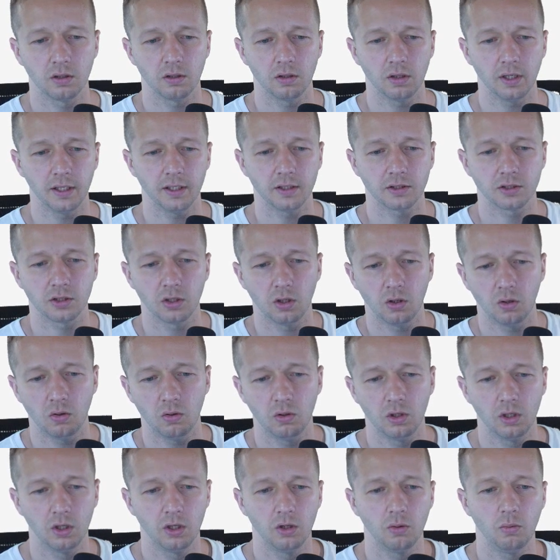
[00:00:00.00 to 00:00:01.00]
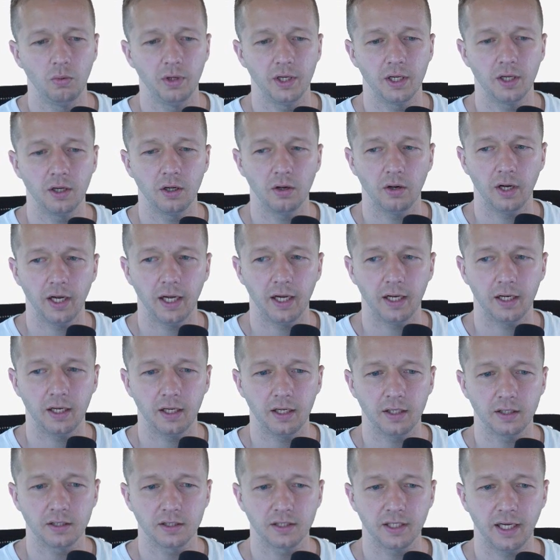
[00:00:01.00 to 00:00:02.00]
All right, so we can go ahead
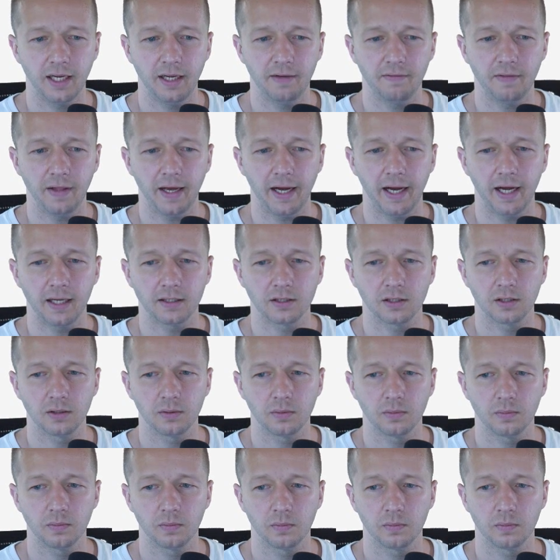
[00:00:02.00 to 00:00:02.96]
and save that.